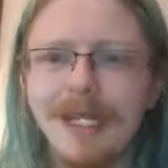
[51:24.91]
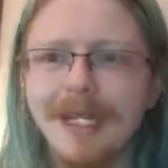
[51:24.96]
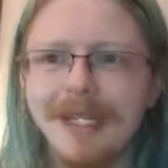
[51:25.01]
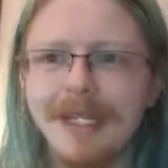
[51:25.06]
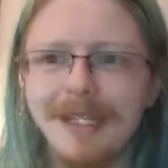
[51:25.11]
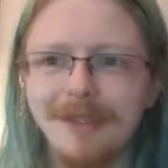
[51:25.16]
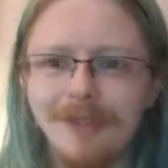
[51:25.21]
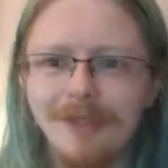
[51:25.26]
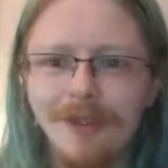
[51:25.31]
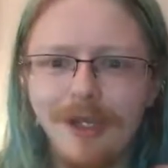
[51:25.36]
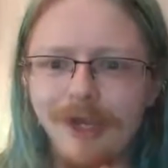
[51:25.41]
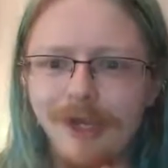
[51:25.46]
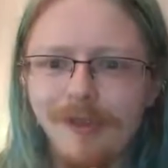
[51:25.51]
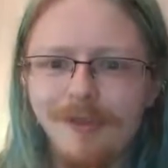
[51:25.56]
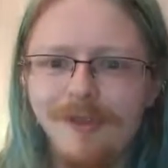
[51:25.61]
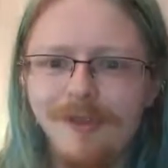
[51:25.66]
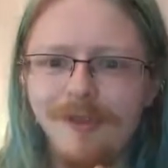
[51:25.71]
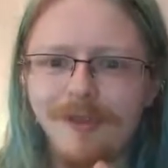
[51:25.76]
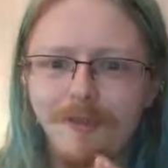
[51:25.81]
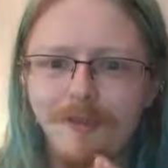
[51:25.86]
Like if you
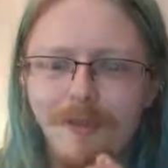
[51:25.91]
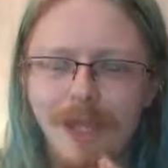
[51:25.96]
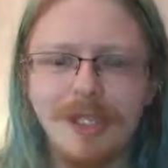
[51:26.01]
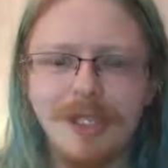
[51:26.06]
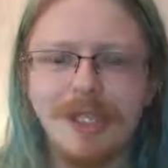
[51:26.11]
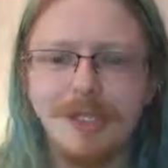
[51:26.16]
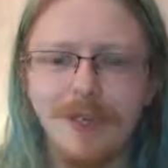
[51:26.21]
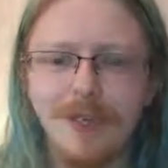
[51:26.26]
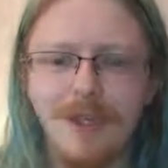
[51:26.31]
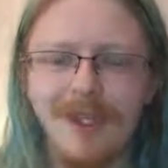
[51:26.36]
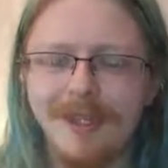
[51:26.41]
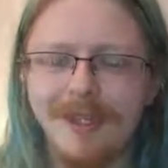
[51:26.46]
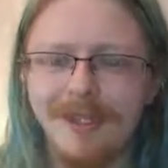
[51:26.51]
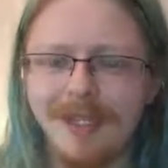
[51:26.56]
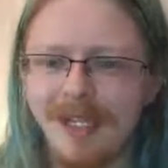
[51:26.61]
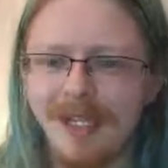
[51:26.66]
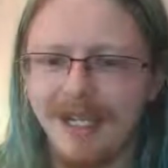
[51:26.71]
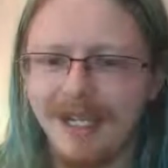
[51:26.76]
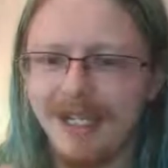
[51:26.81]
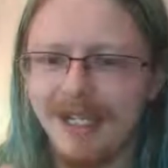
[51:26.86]
have Metasploit
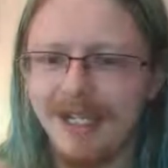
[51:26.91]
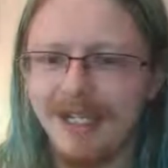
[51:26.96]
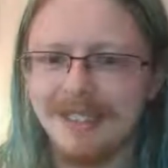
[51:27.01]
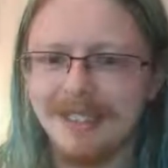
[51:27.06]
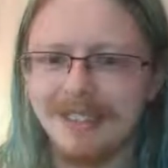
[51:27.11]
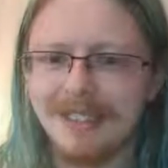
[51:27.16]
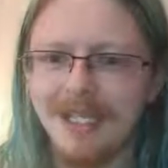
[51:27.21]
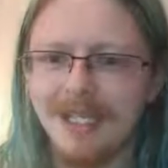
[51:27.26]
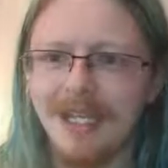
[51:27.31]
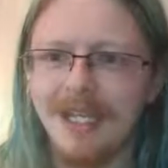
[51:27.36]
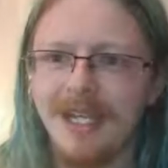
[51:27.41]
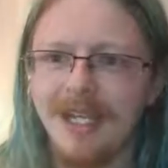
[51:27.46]
that has